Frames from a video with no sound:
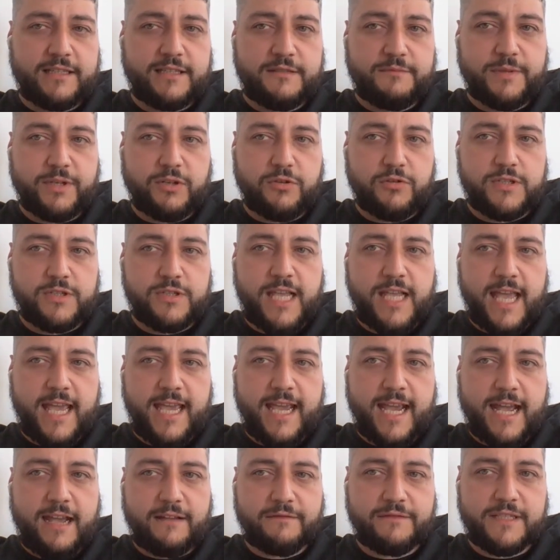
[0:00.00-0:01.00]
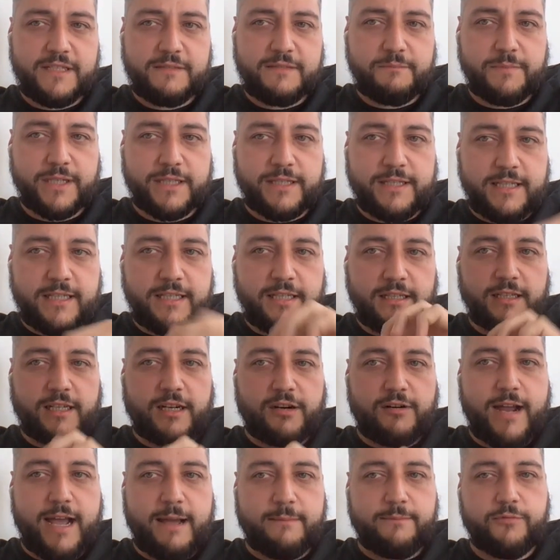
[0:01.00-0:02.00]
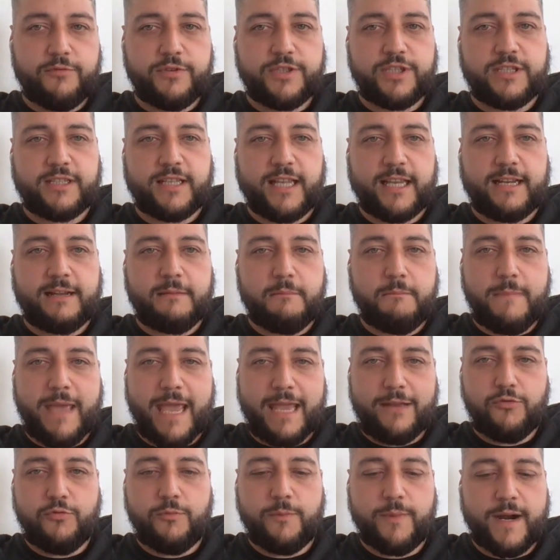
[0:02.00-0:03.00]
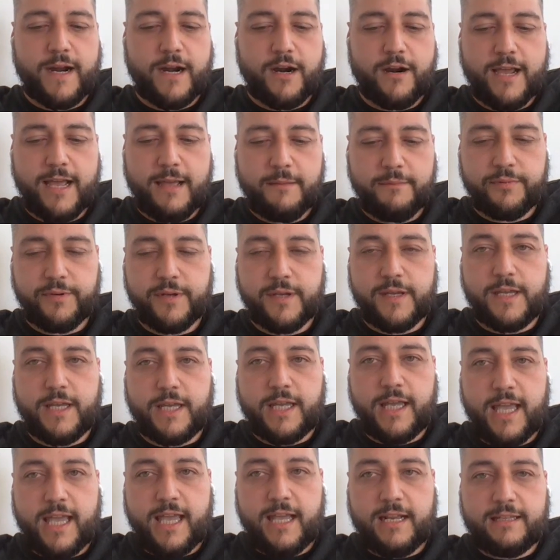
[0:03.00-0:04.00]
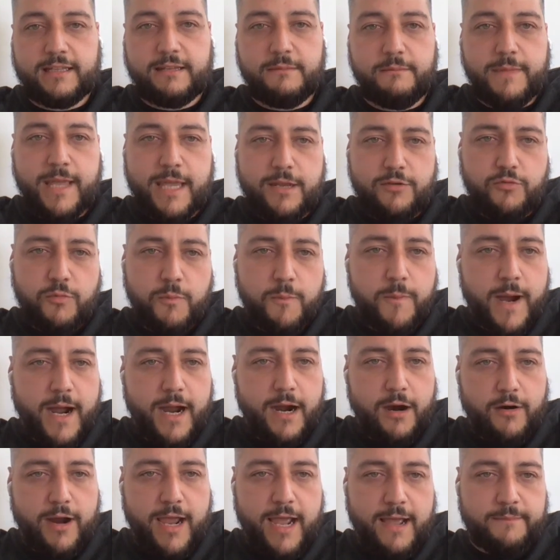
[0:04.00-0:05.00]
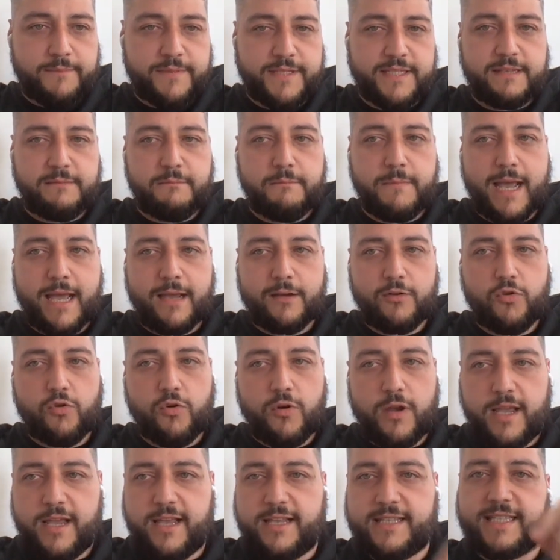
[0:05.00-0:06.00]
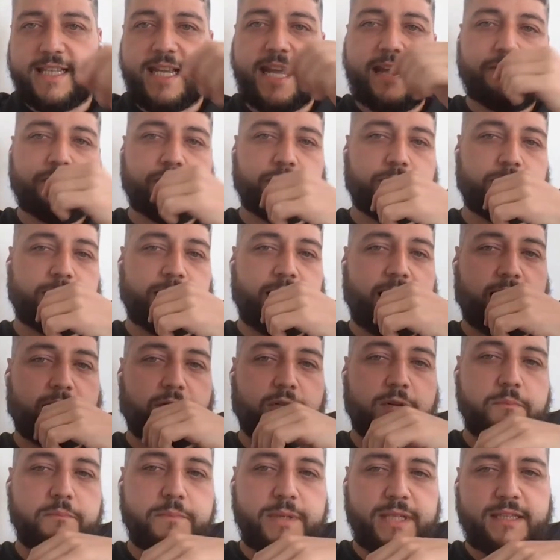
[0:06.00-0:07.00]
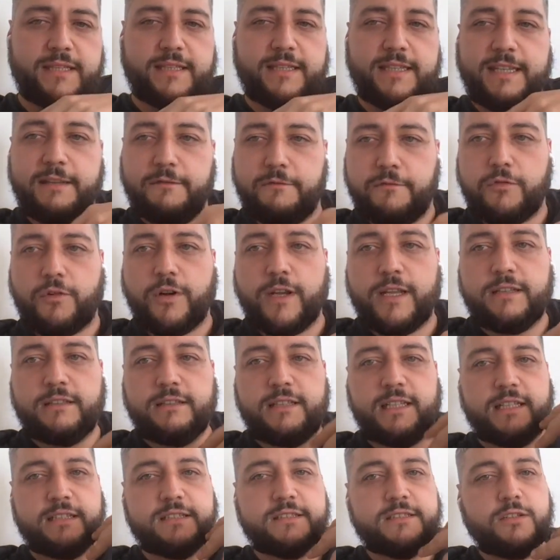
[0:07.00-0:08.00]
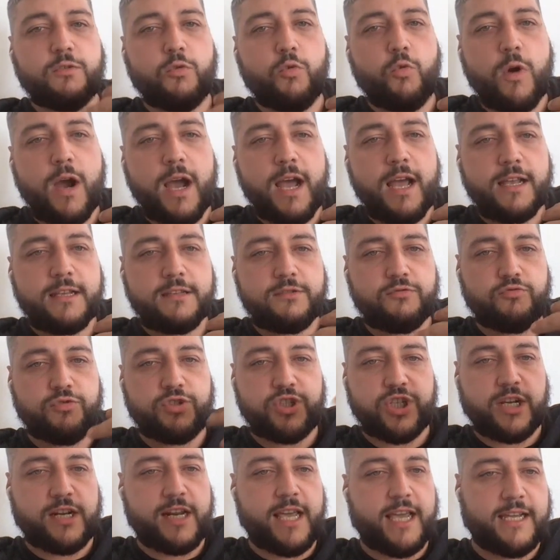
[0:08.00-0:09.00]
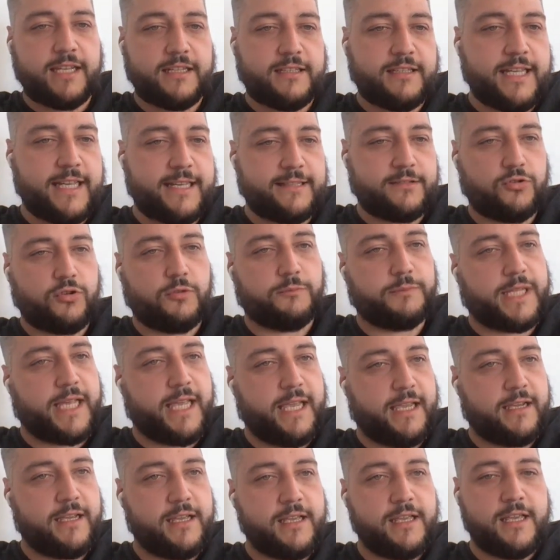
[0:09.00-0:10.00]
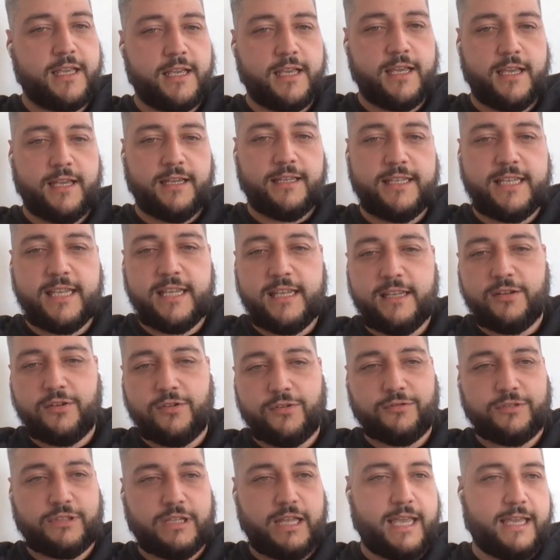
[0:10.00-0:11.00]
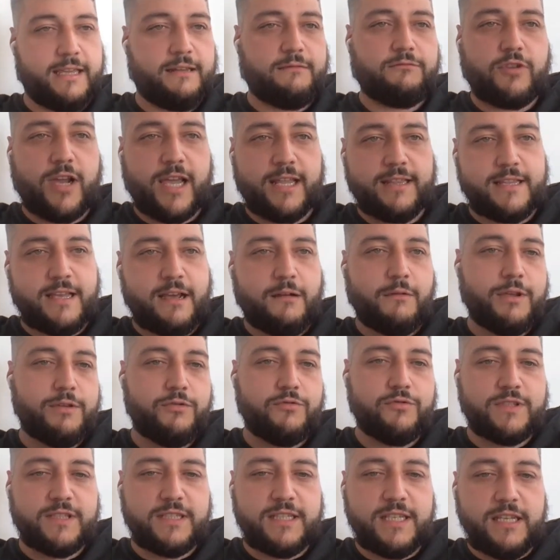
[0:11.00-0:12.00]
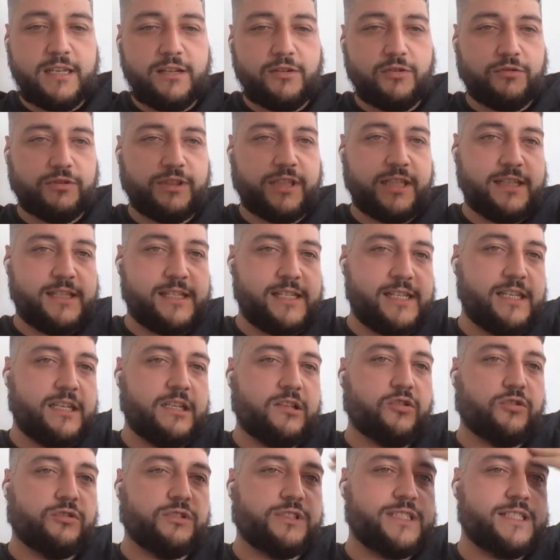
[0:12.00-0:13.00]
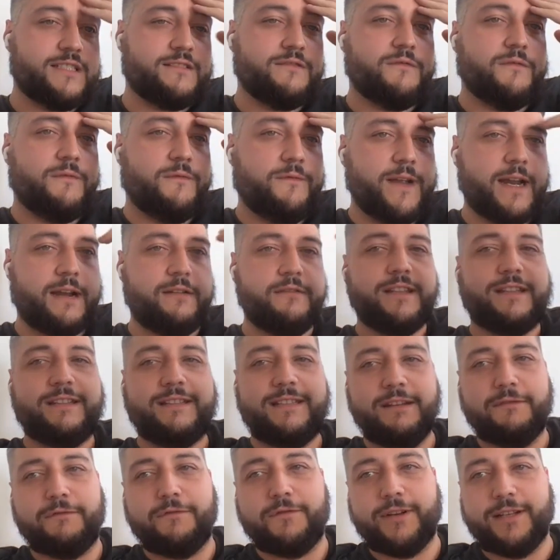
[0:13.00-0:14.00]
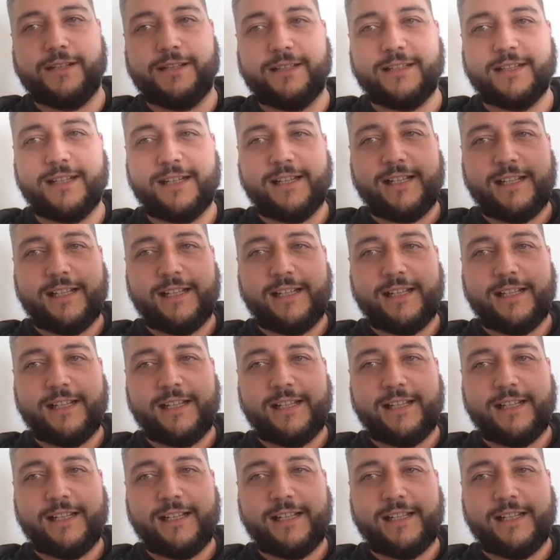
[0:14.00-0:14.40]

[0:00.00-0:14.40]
is because I have this particular app, which is like a menu bar app. And the menu bar apps in macOS are a bit different than the ones which are like a desktop, like Keynote. Like right now I use Keynote, and Keynote is very different